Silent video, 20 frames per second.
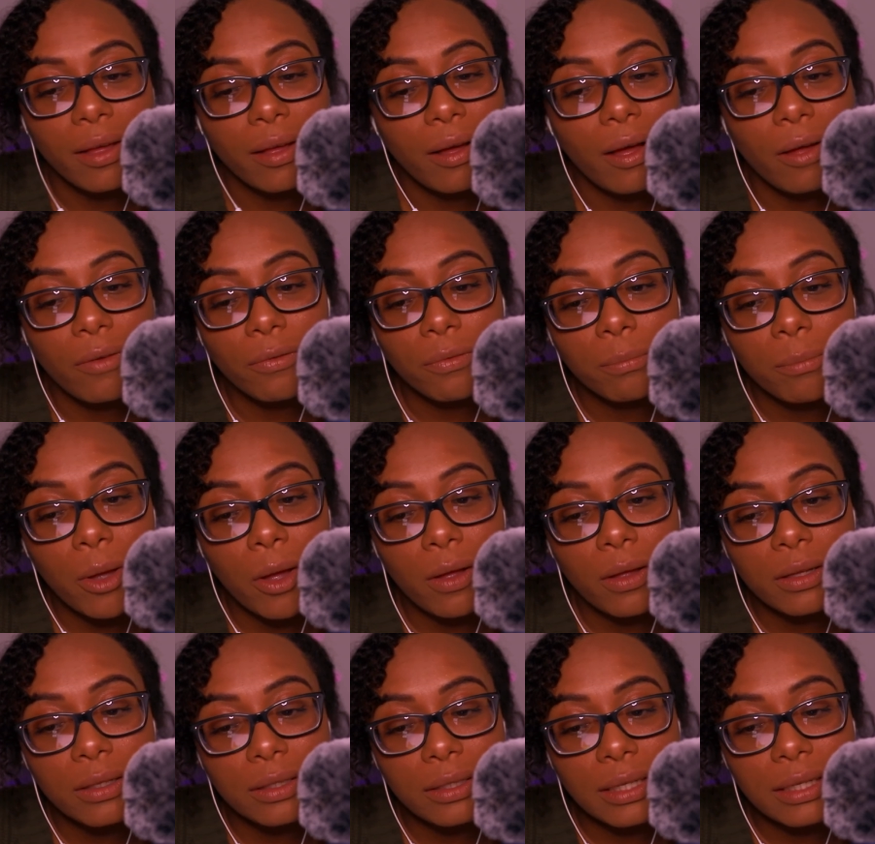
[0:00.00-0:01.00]
Golf
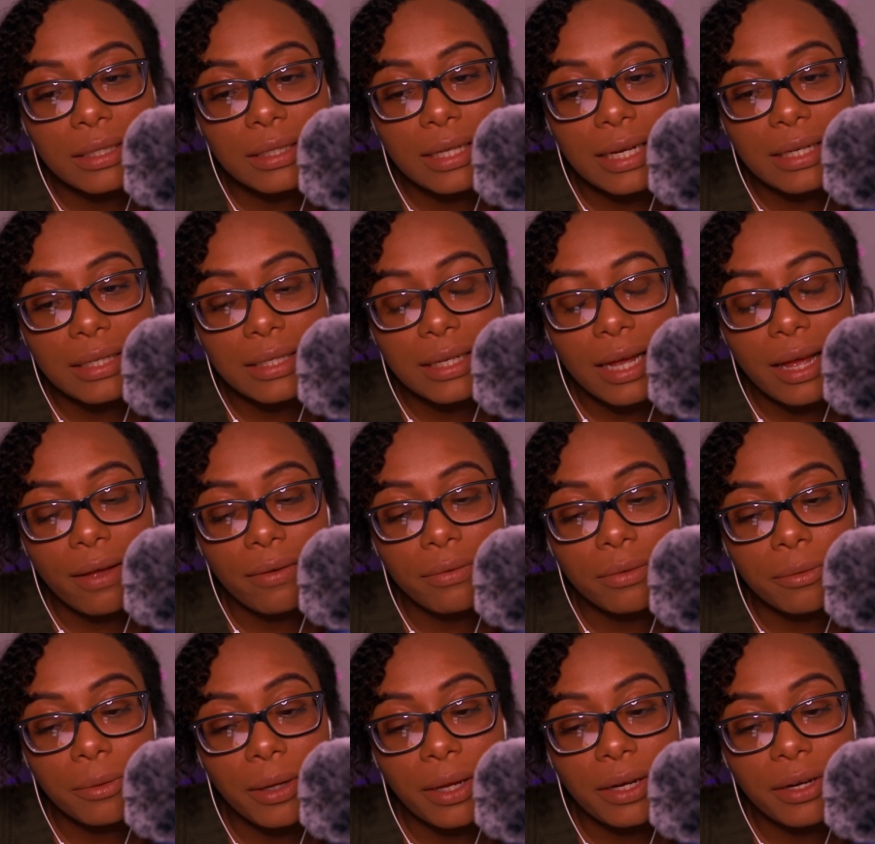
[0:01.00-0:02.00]
balls tend to have
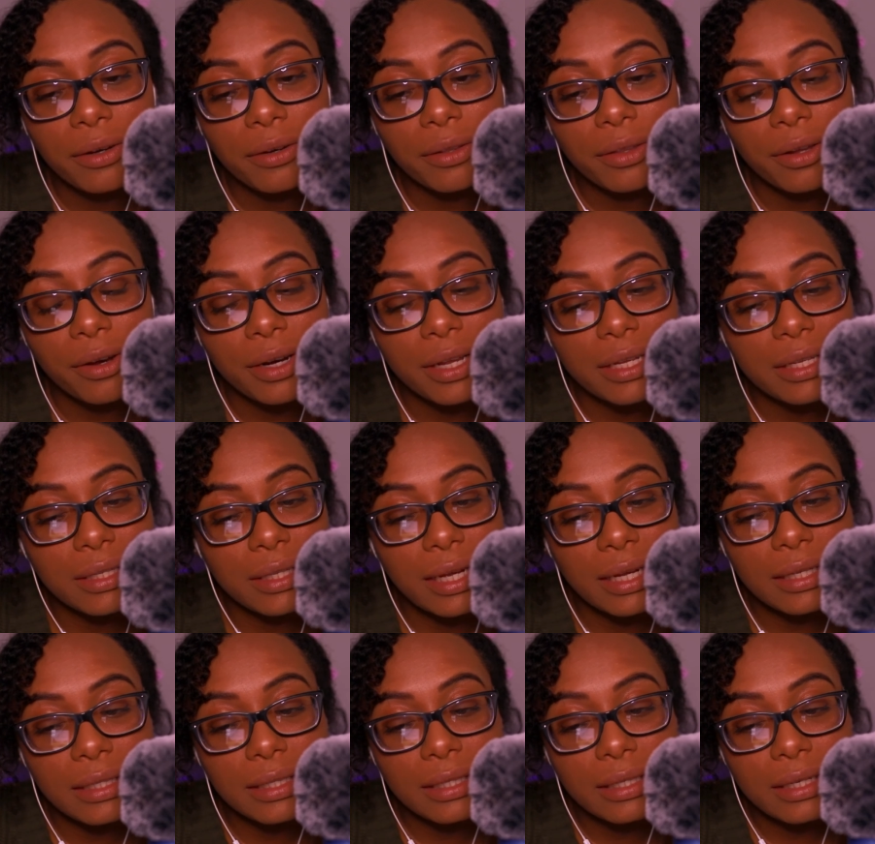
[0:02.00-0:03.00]

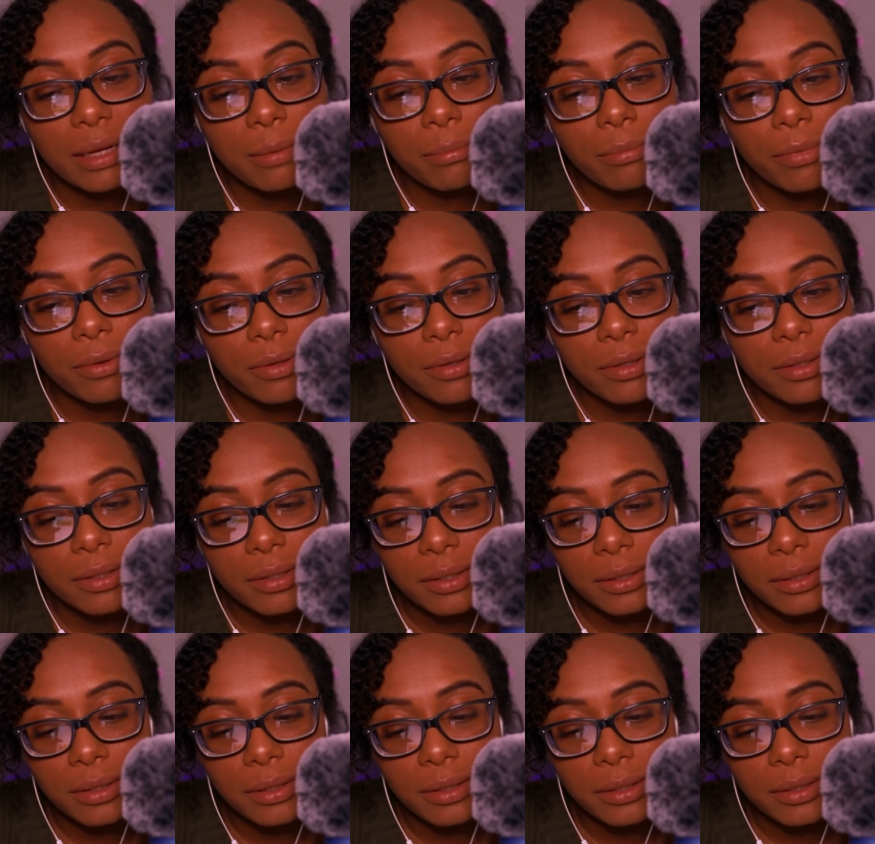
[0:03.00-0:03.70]
336 dimples.